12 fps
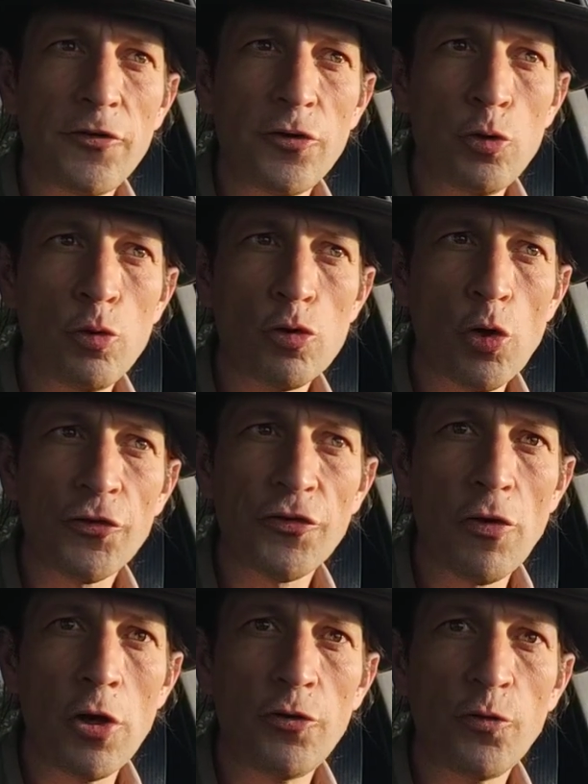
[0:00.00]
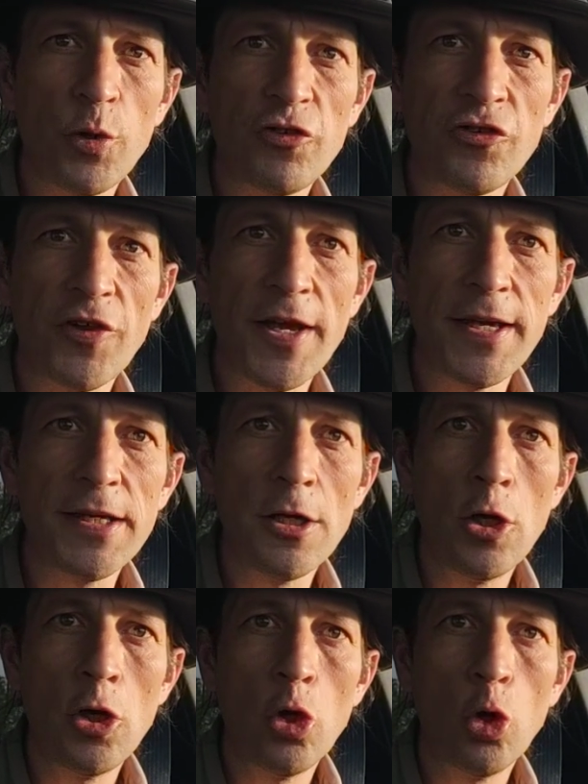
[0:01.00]
to crossroads which say
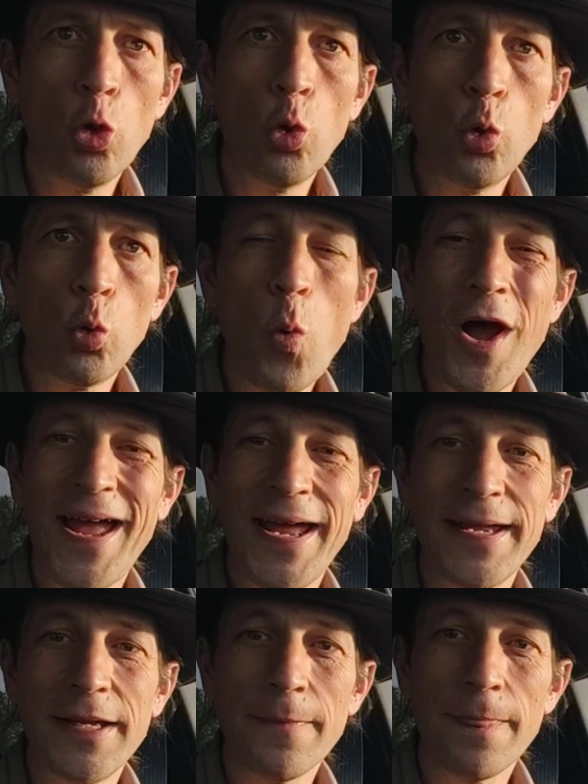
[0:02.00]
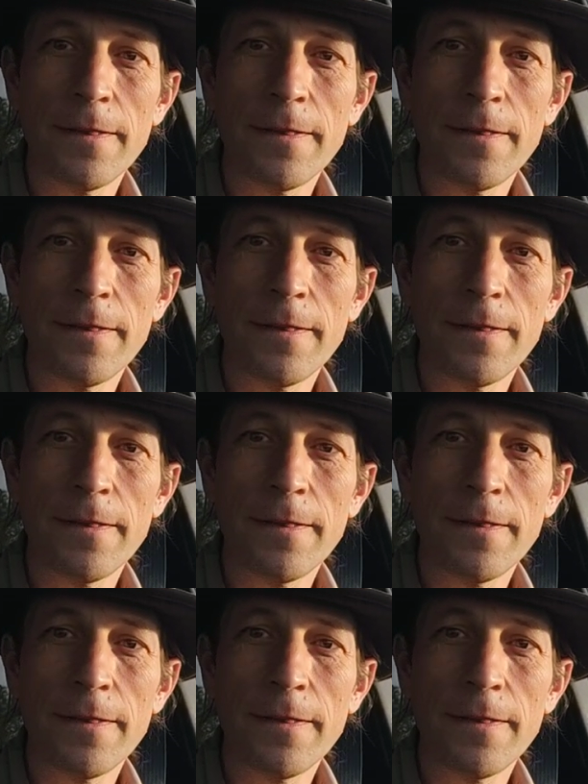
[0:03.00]
all way.